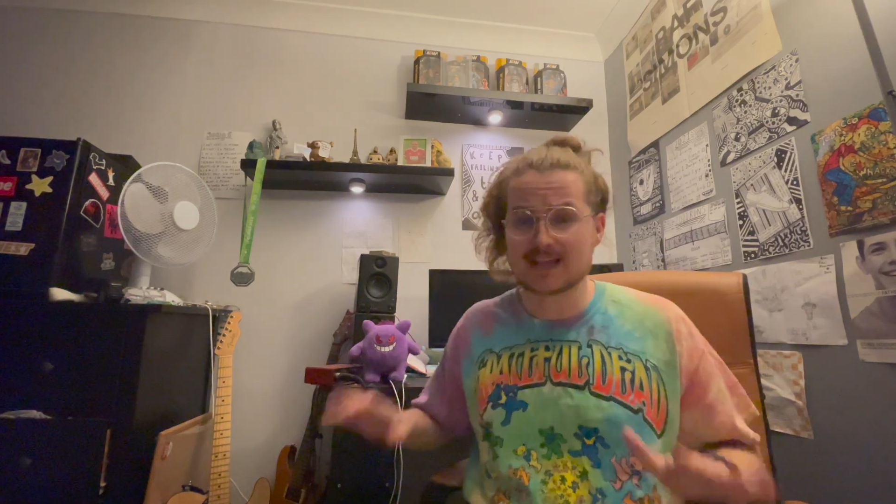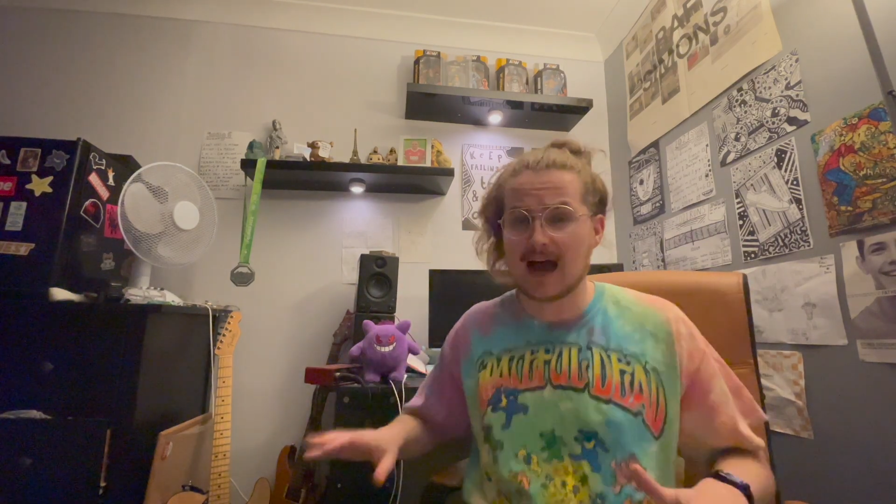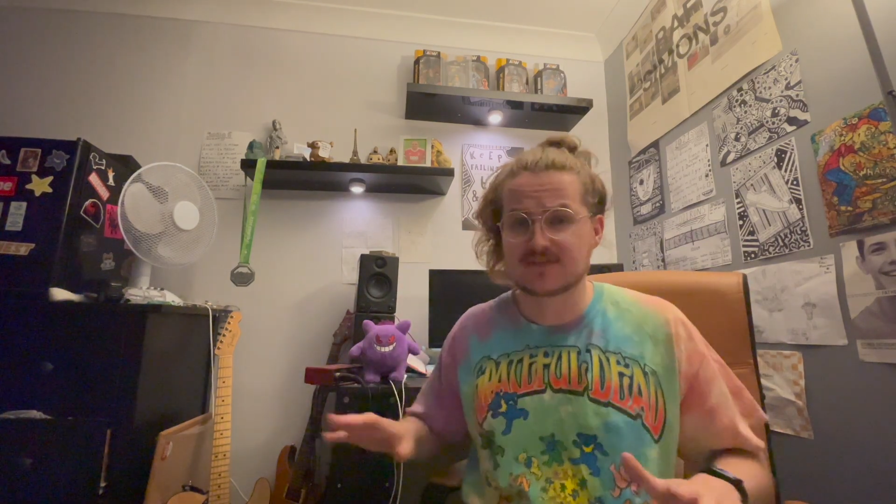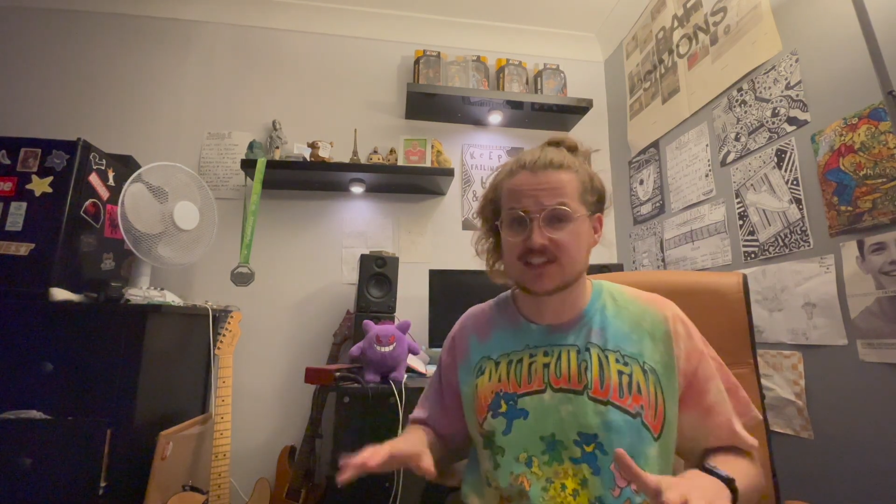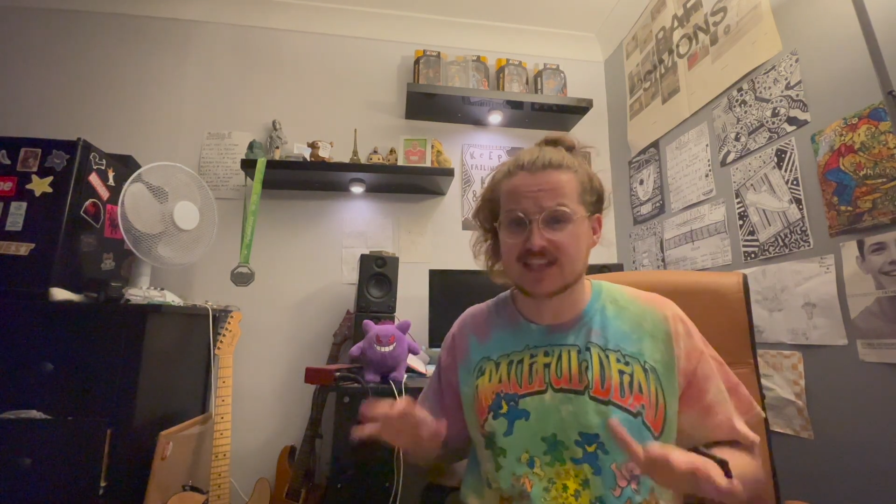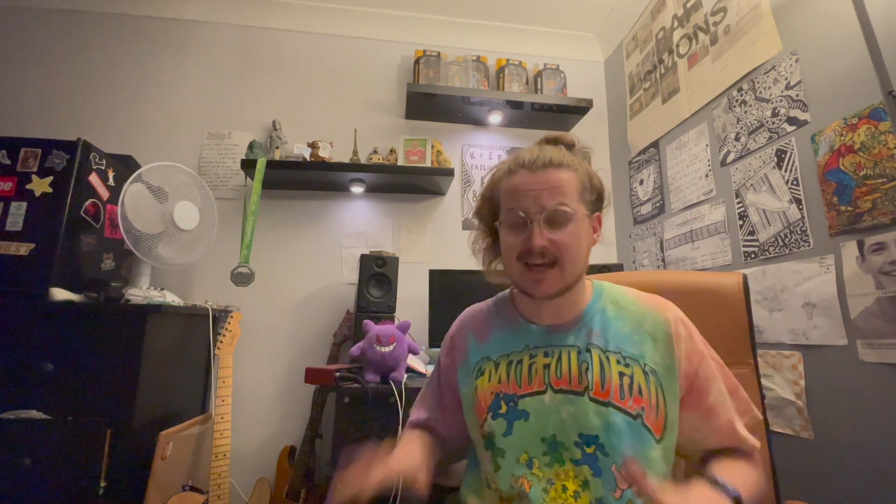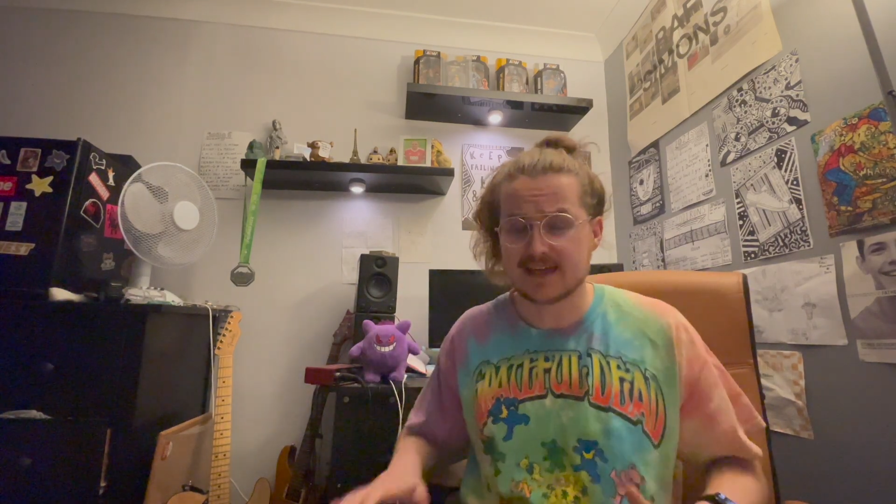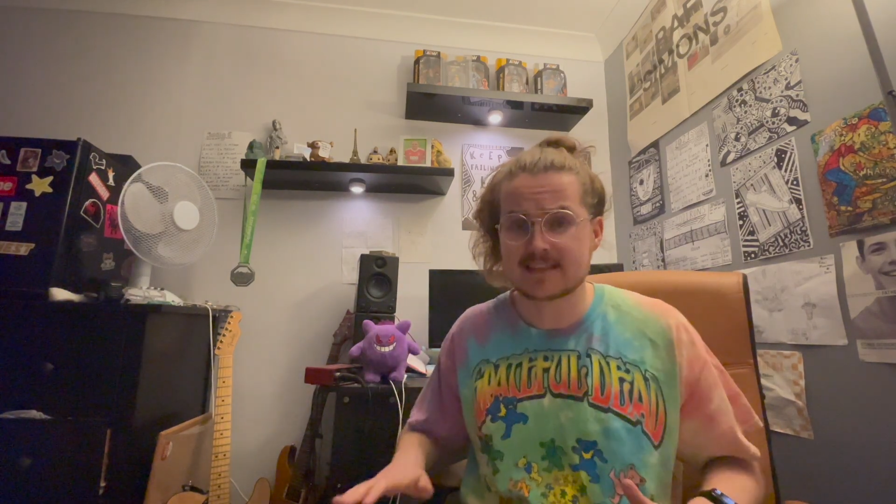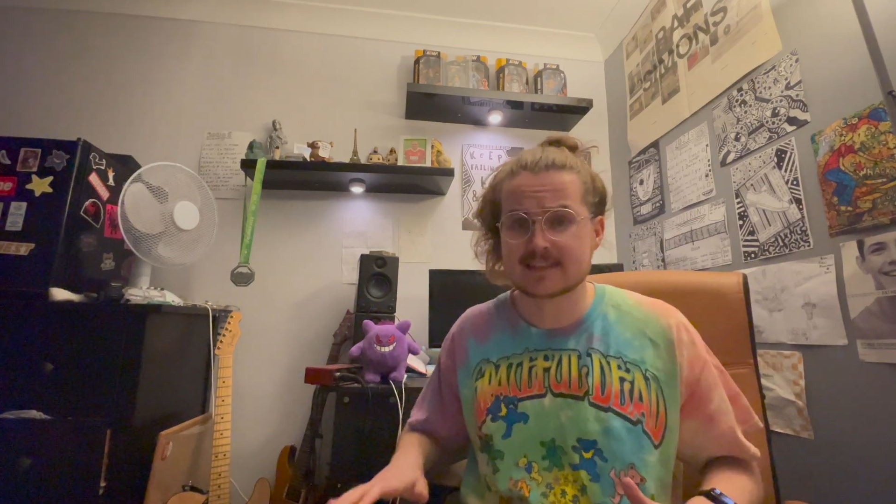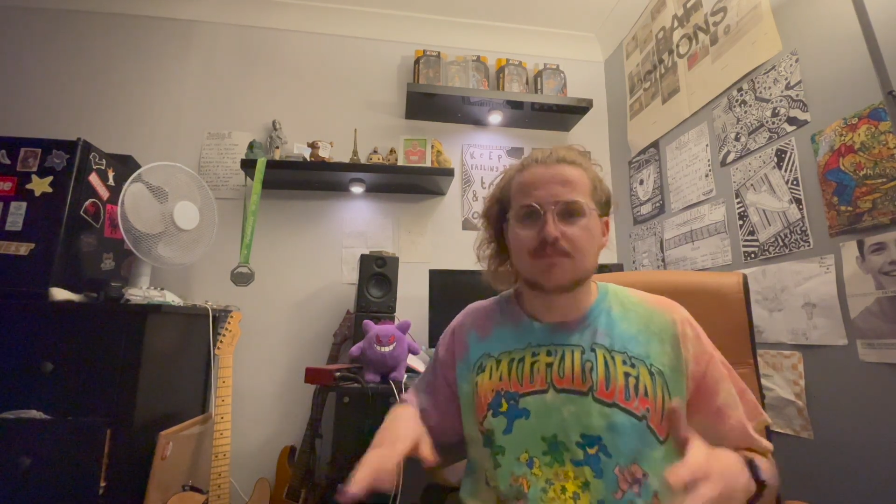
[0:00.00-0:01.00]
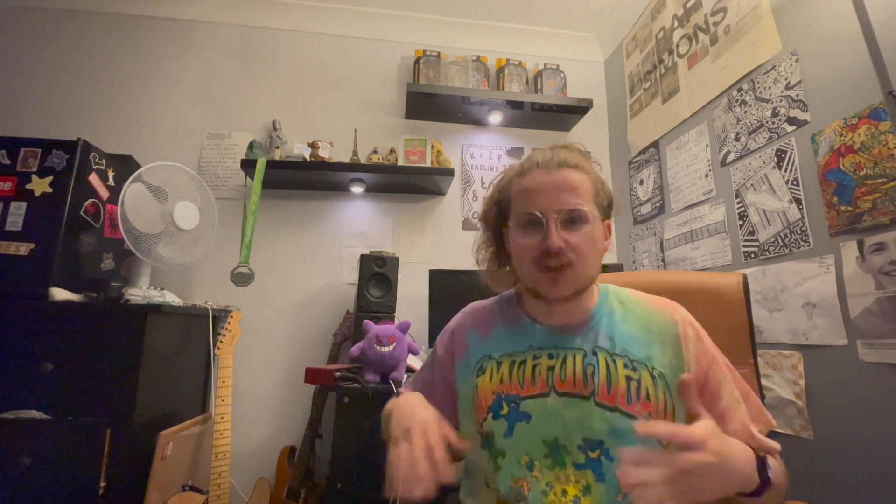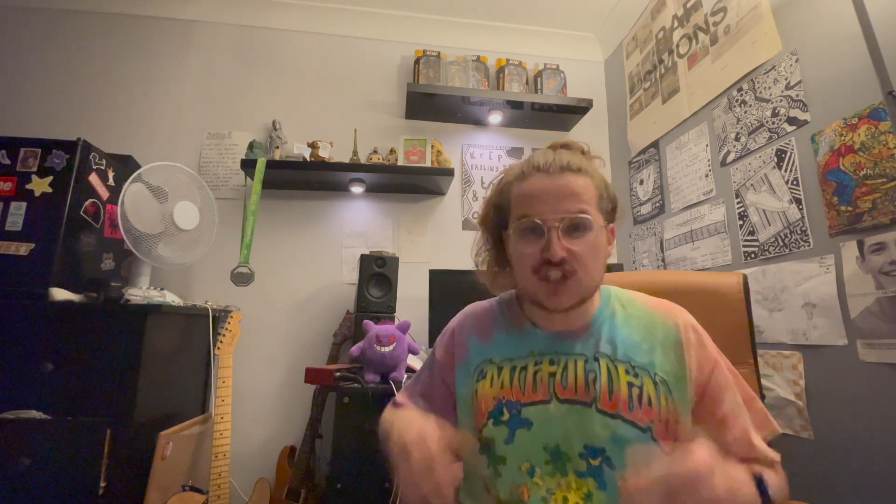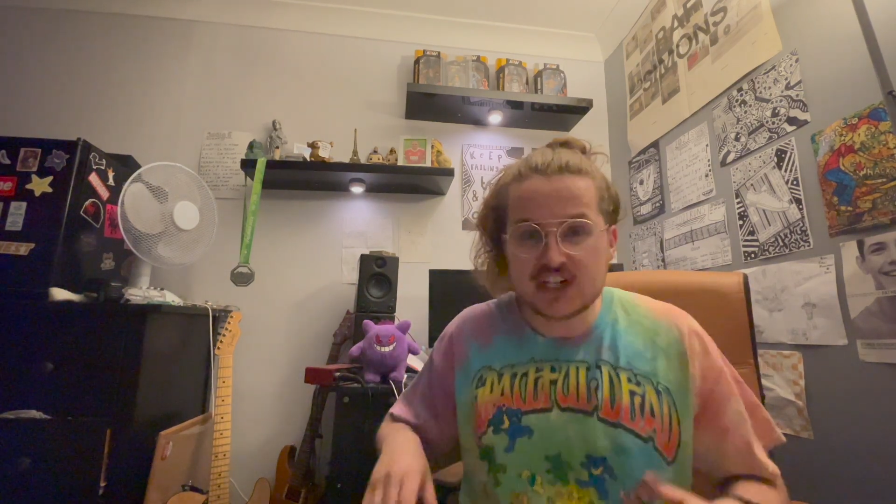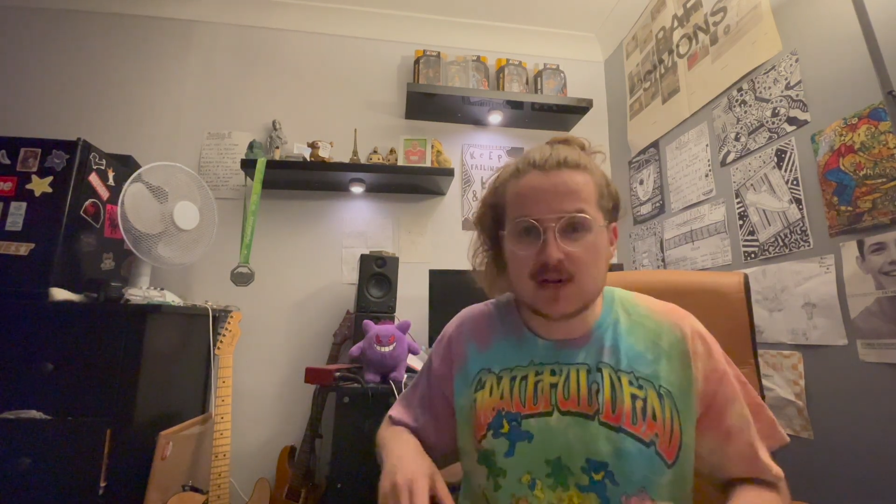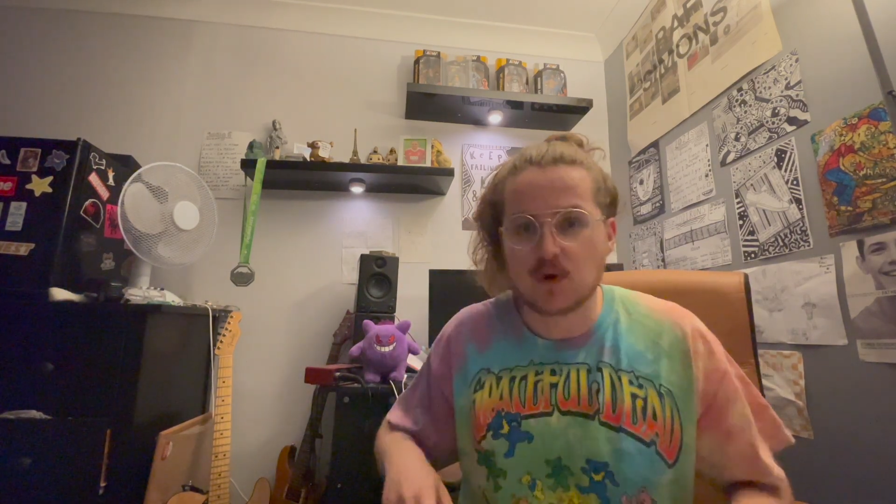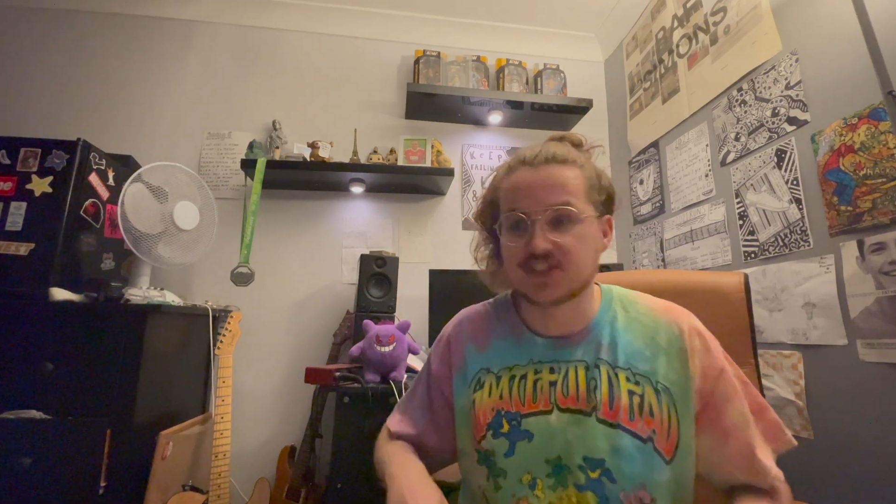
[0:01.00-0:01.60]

to have to say this, but she was